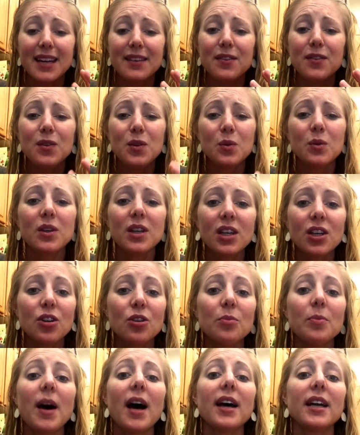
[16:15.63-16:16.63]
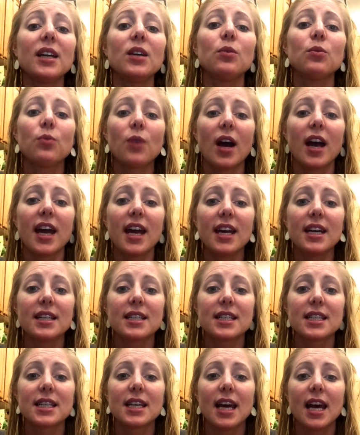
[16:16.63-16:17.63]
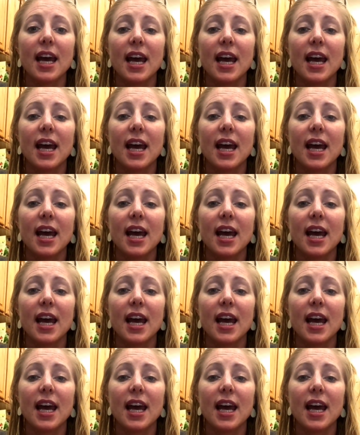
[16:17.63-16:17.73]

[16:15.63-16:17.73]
fueling your body right,